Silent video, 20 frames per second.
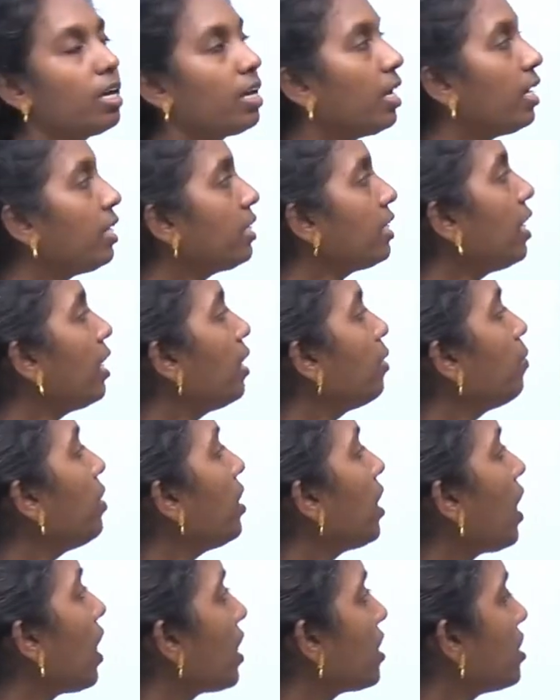It can be
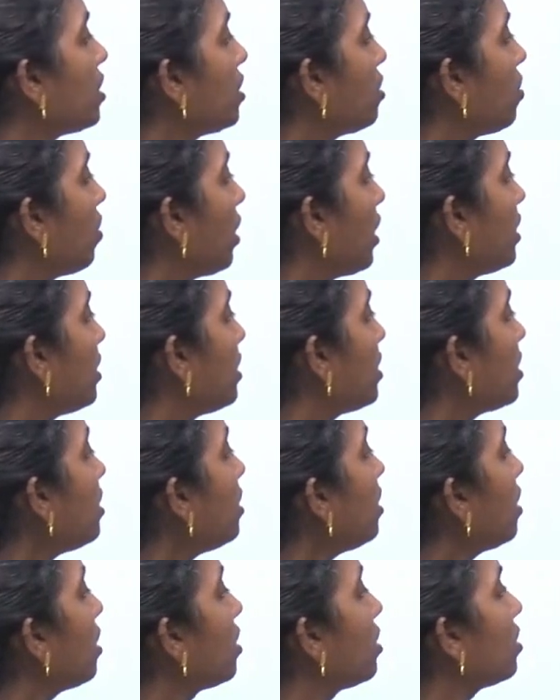
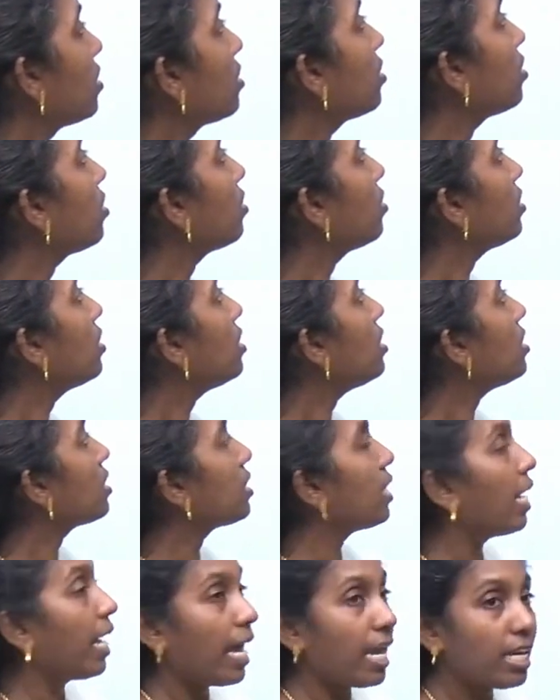isolated. So this
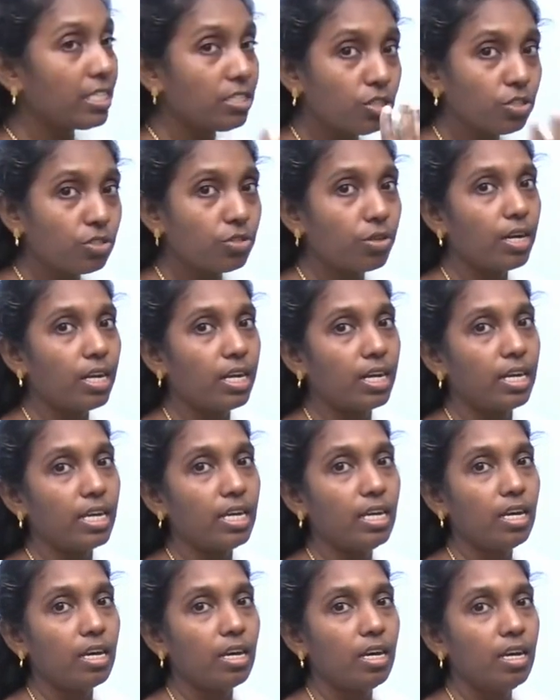
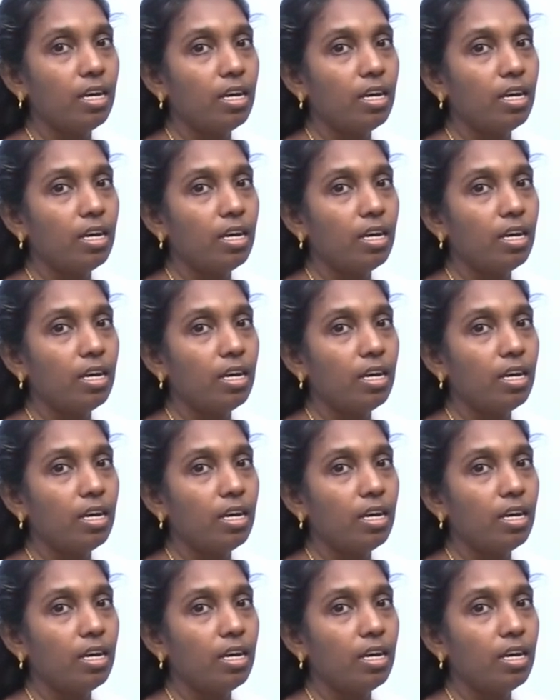naturally